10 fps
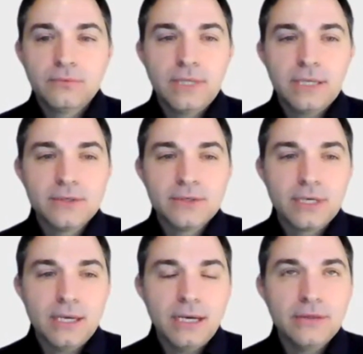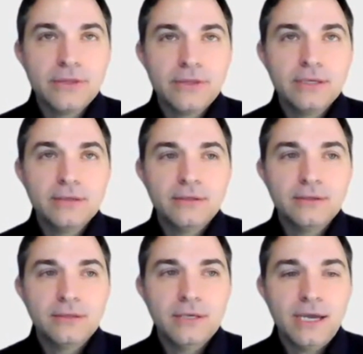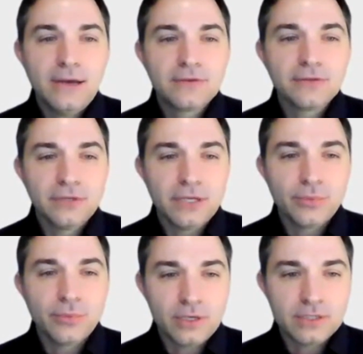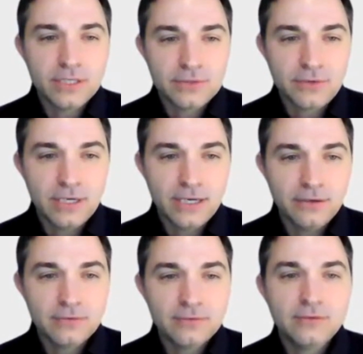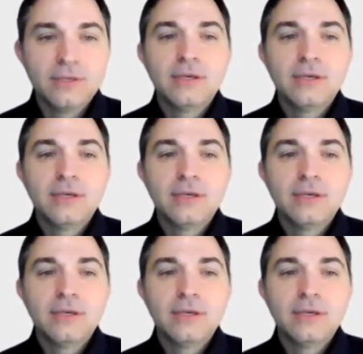that's okay. I think you have to let the process ride out.